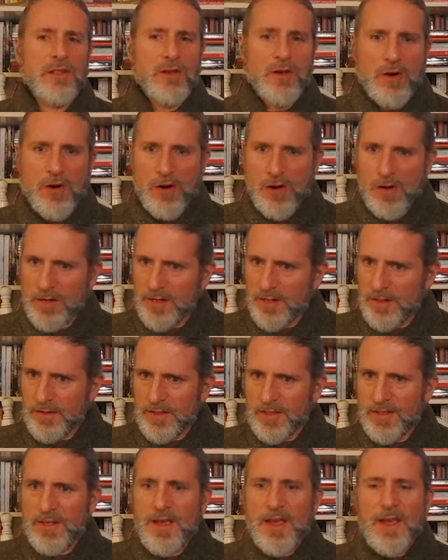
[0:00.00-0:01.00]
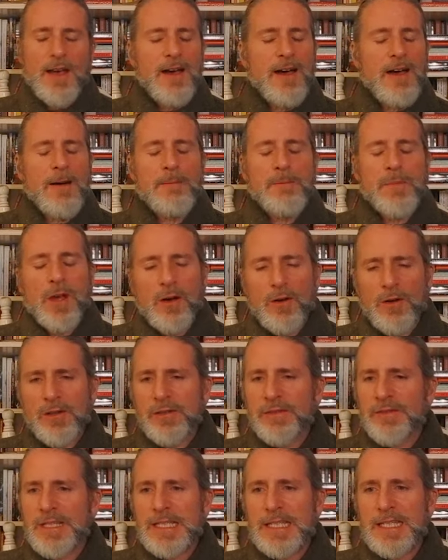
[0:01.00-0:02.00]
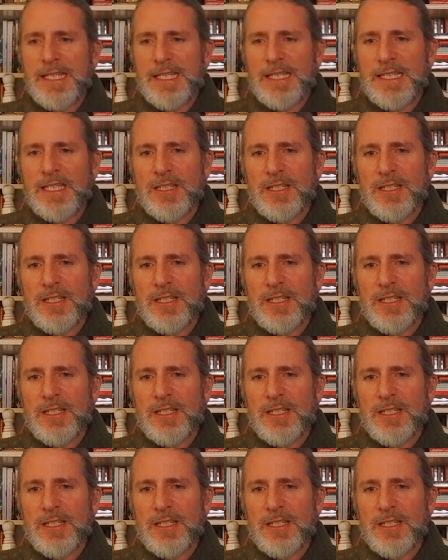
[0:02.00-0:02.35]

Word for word: gardens, um, all of these things.